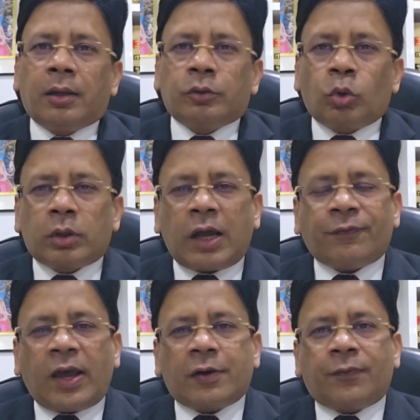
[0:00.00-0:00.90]
Durga
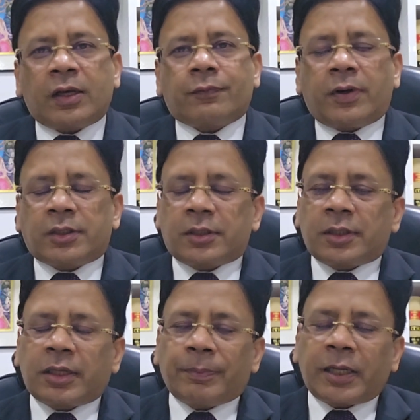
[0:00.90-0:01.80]
Firework versus
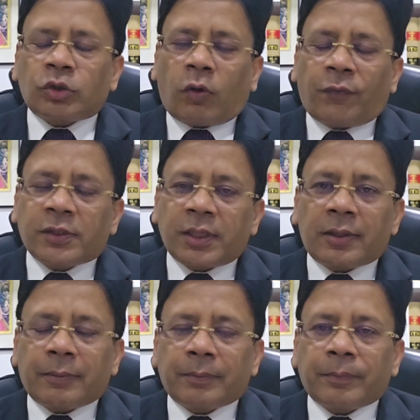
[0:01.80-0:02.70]
Income Tax
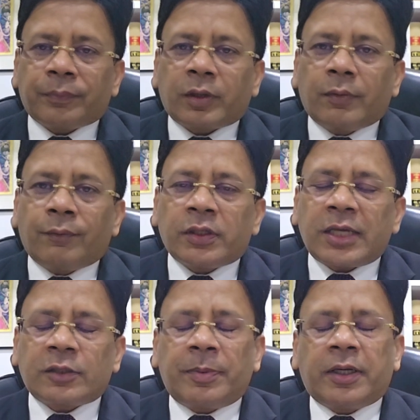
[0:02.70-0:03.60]
Officer, which
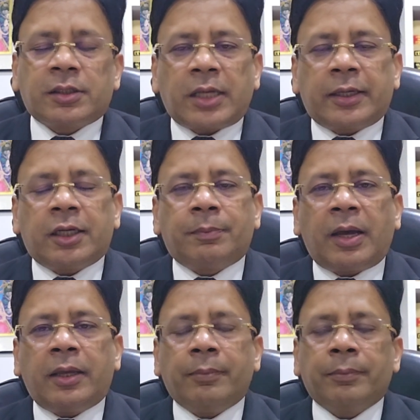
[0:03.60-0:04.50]
has been decided
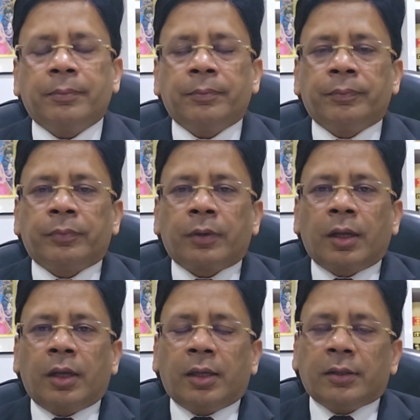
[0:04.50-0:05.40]
by
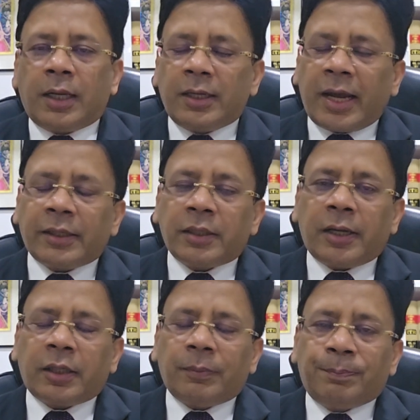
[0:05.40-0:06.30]
Delhi
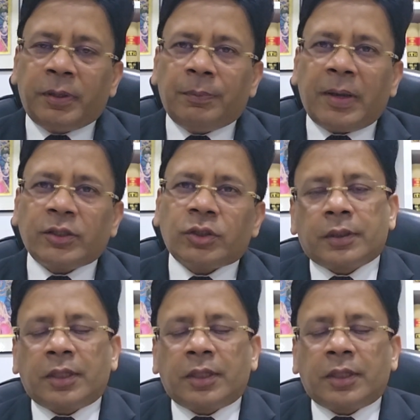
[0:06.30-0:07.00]
ITAT B bench.